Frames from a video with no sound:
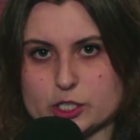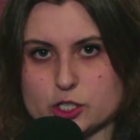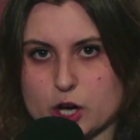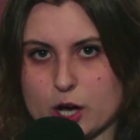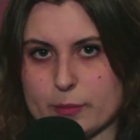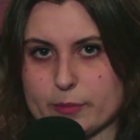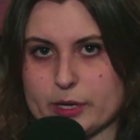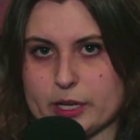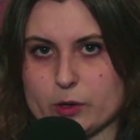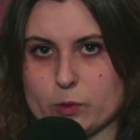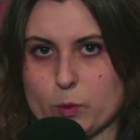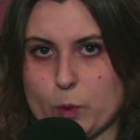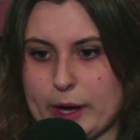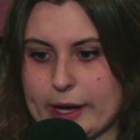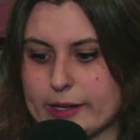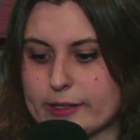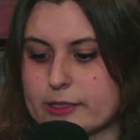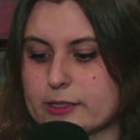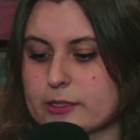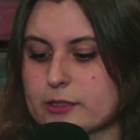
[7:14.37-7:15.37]
dominant
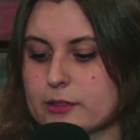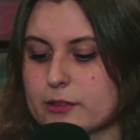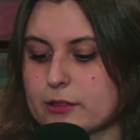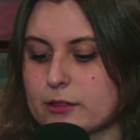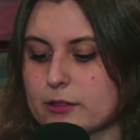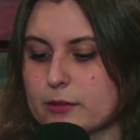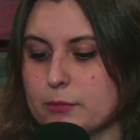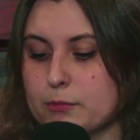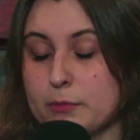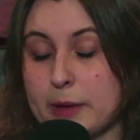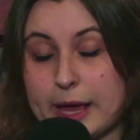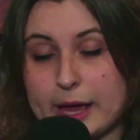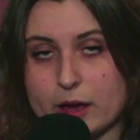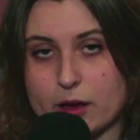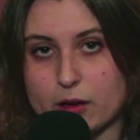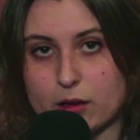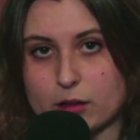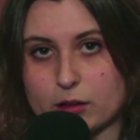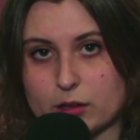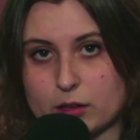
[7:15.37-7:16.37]
white
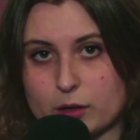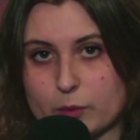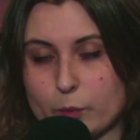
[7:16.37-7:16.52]
male.